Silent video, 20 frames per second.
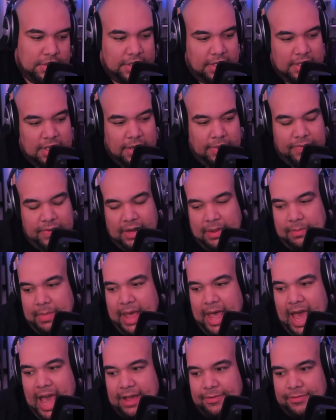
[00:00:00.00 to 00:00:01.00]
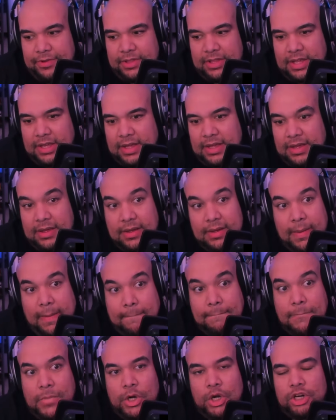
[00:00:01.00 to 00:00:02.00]
ended up feeling bad for the
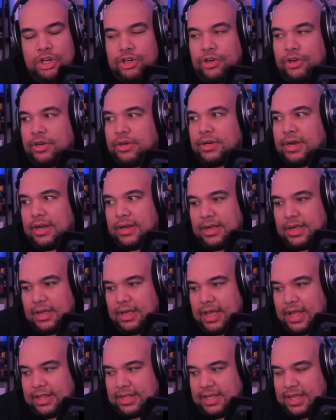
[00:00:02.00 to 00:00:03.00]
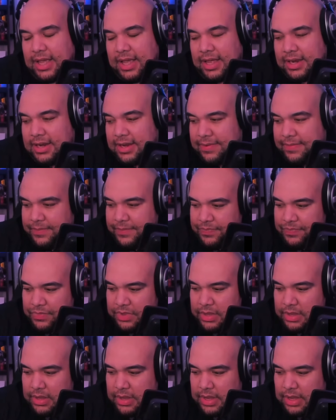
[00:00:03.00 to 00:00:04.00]
murderer at the end,
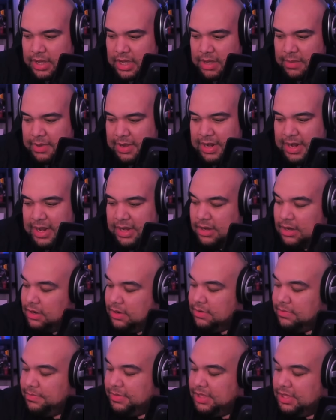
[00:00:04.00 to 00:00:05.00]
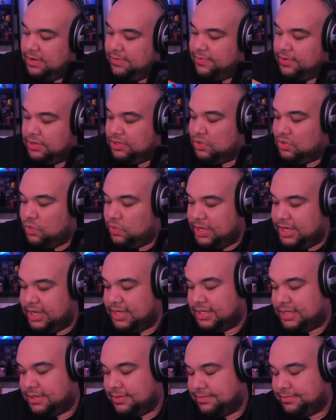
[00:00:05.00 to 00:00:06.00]
um, and letting her be there for two
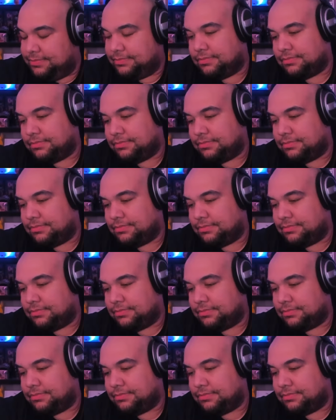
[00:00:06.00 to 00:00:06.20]
weeks.